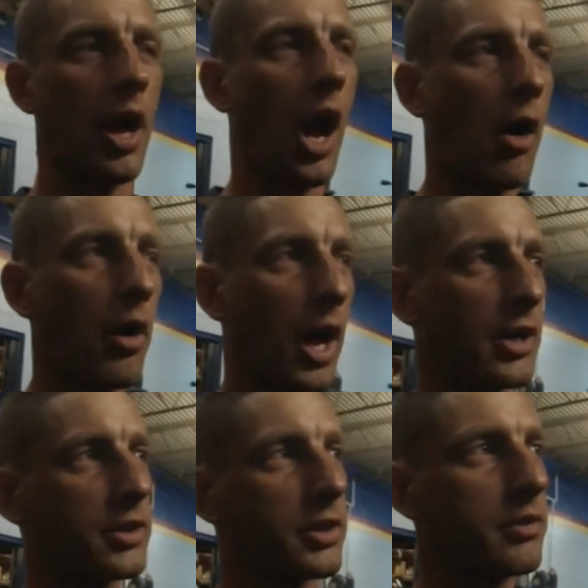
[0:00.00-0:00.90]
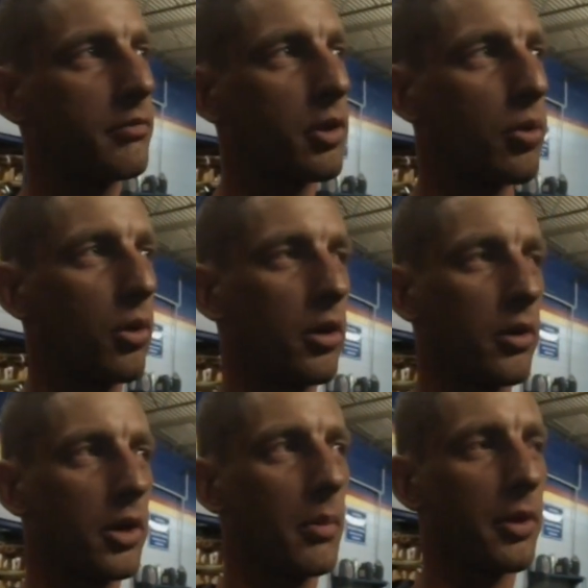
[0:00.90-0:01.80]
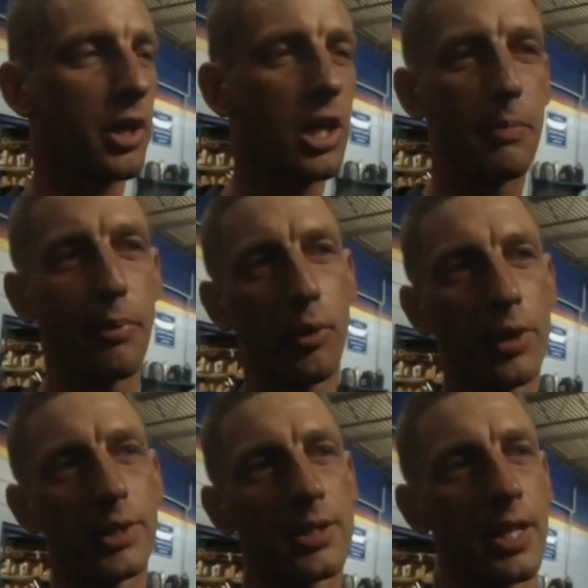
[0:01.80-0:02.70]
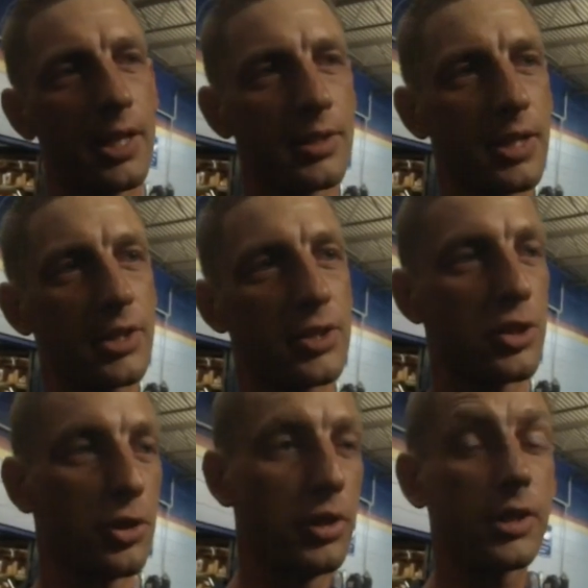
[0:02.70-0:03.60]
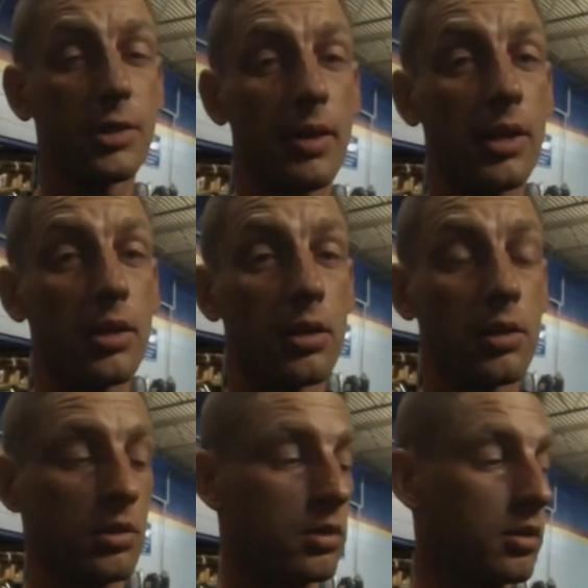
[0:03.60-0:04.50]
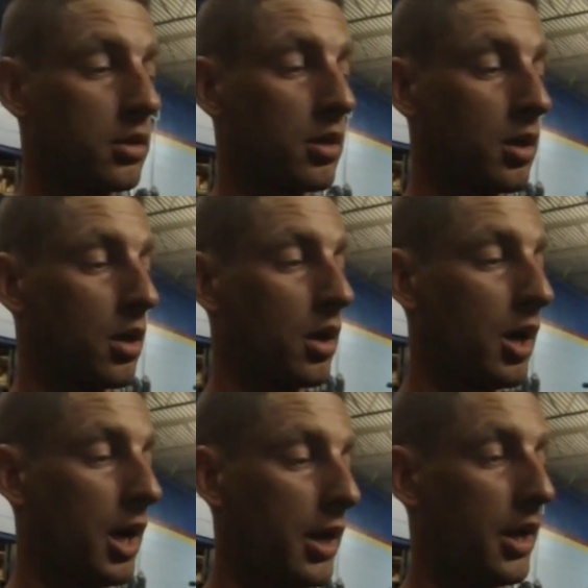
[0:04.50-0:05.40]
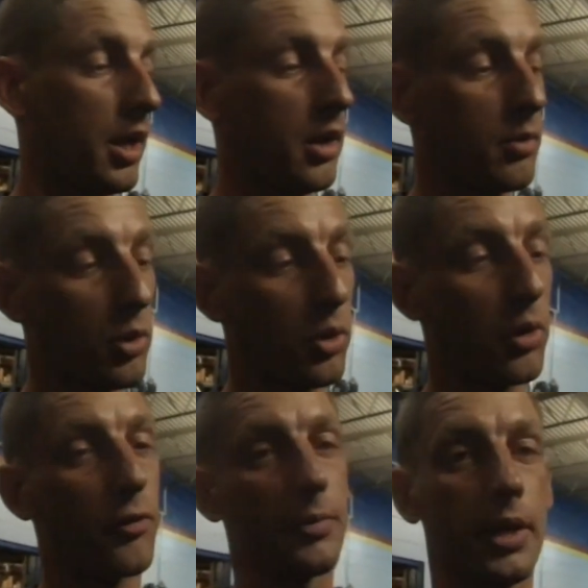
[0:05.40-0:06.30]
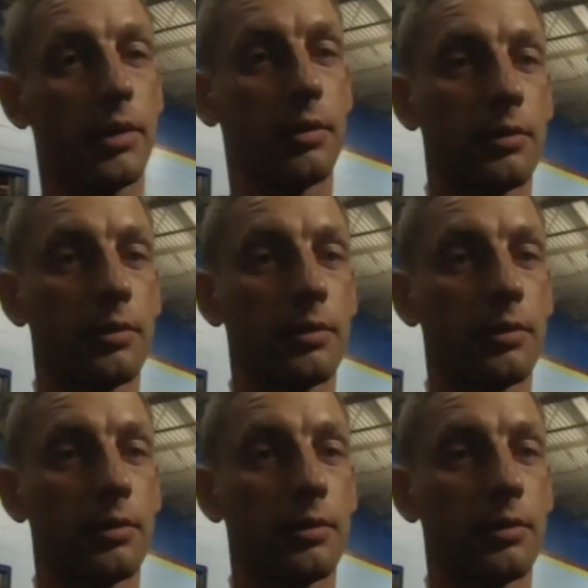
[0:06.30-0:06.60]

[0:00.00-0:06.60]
I'll actually record a couple key points that is actually unique to my car, and then we'll go from there.